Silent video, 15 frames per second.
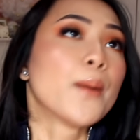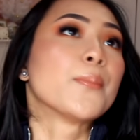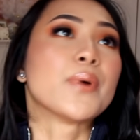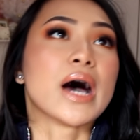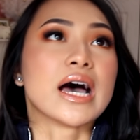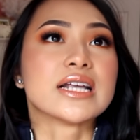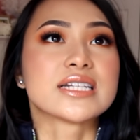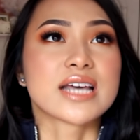
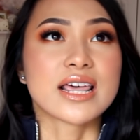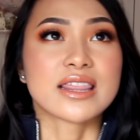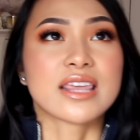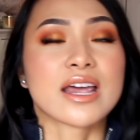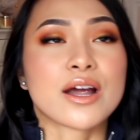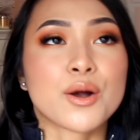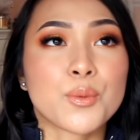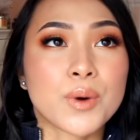But
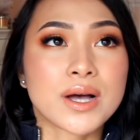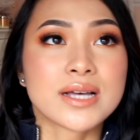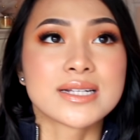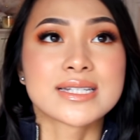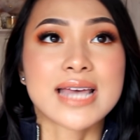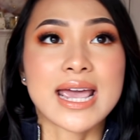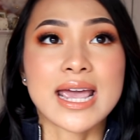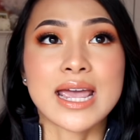there
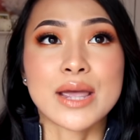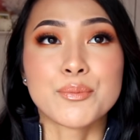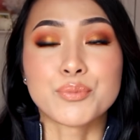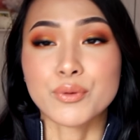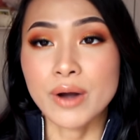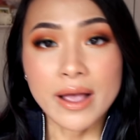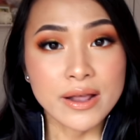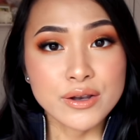was a
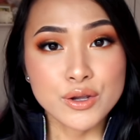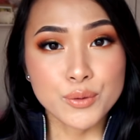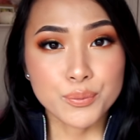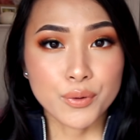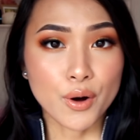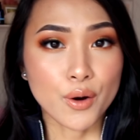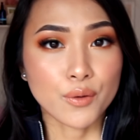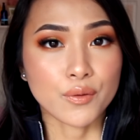brand new
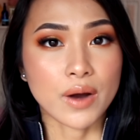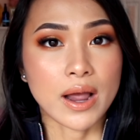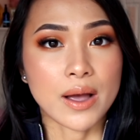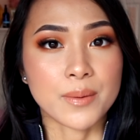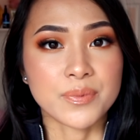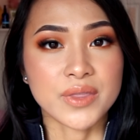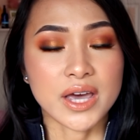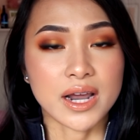
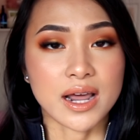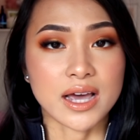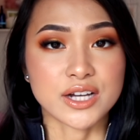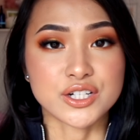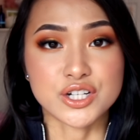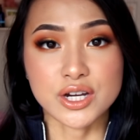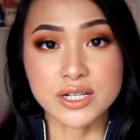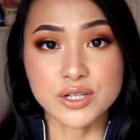program that
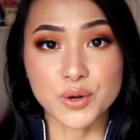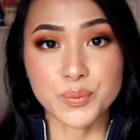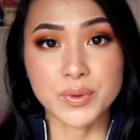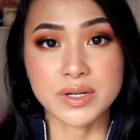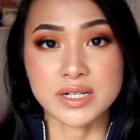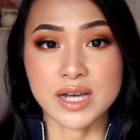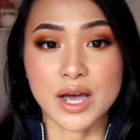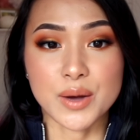had just
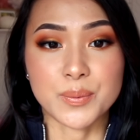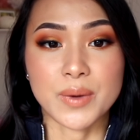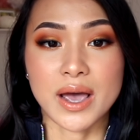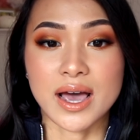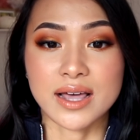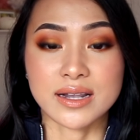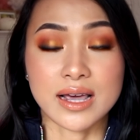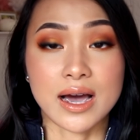opened up
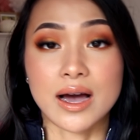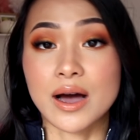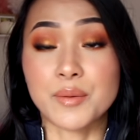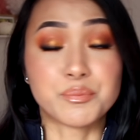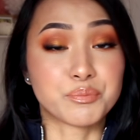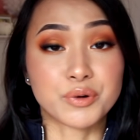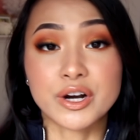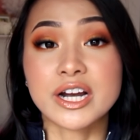at a
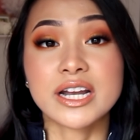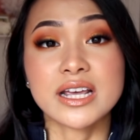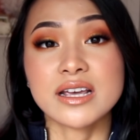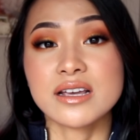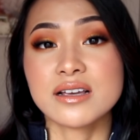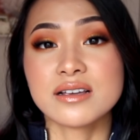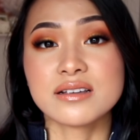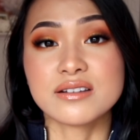
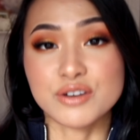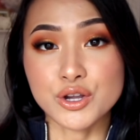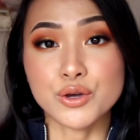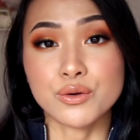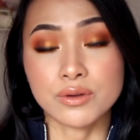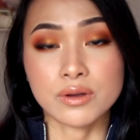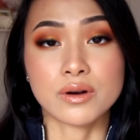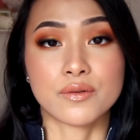pretty
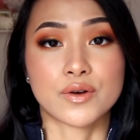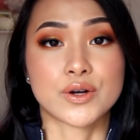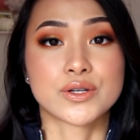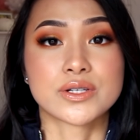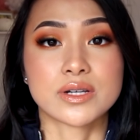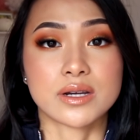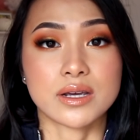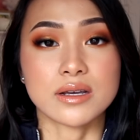new
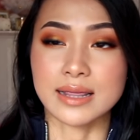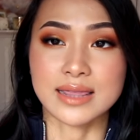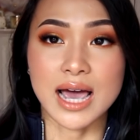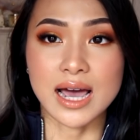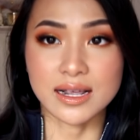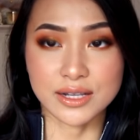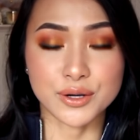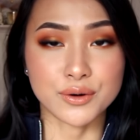university, and
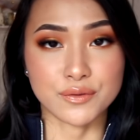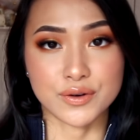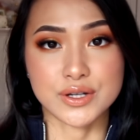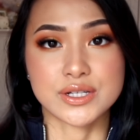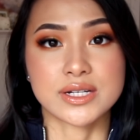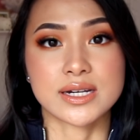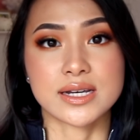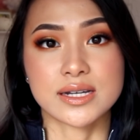that
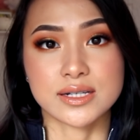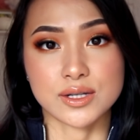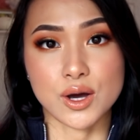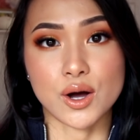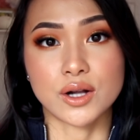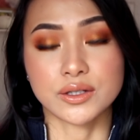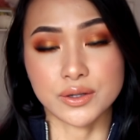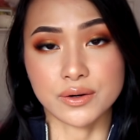university is
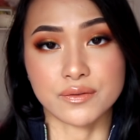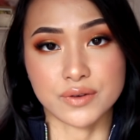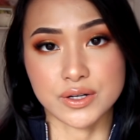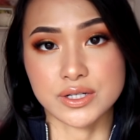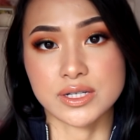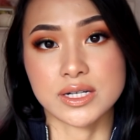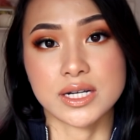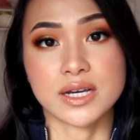called
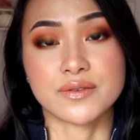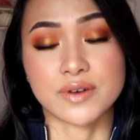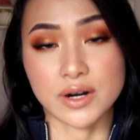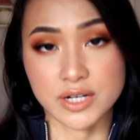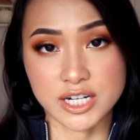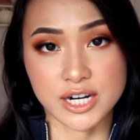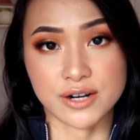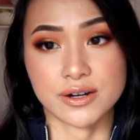University of
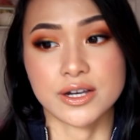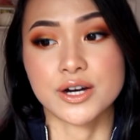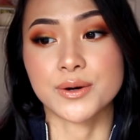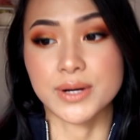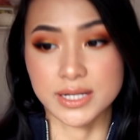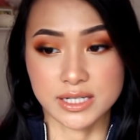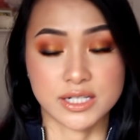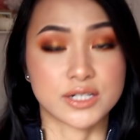Ontario
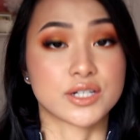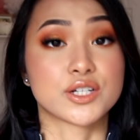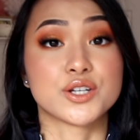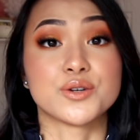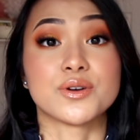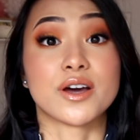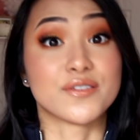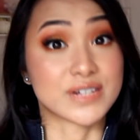
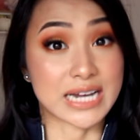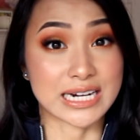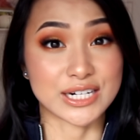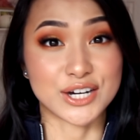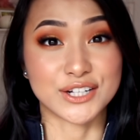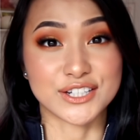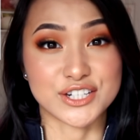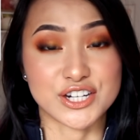Institute of
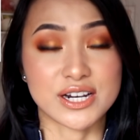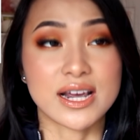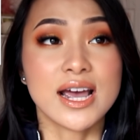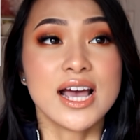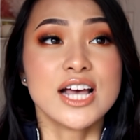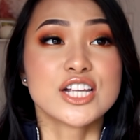Technology.